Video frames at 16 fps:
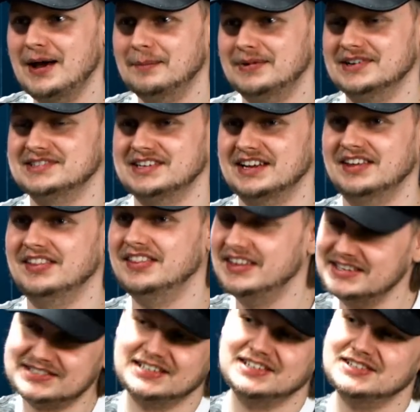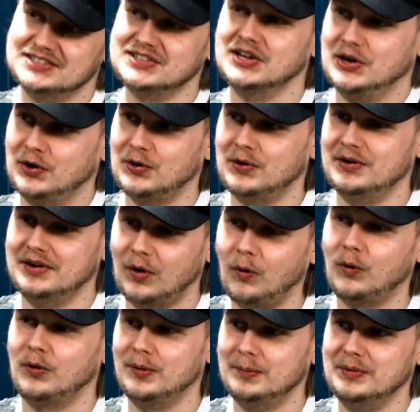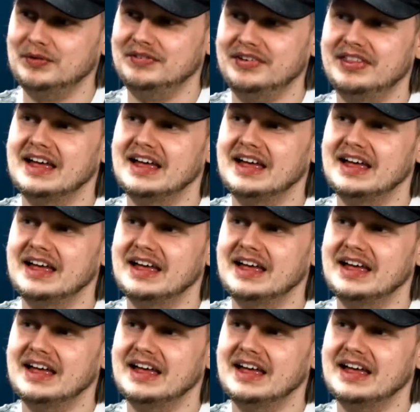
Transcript: but it's like, this is the current horror movie